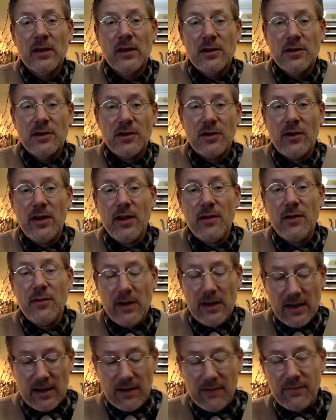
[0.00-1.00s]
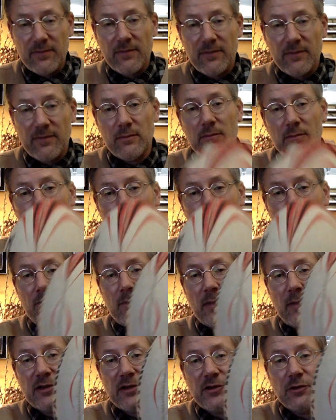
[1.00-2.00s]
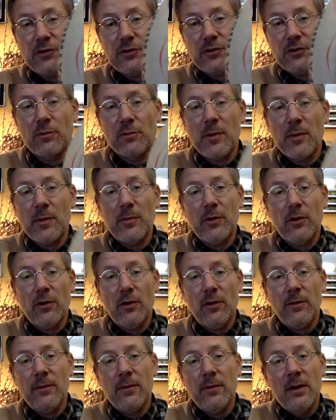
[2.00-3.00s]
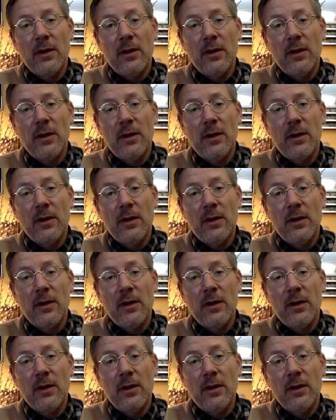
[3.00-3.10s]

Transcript: So here we have my son's rugby ball.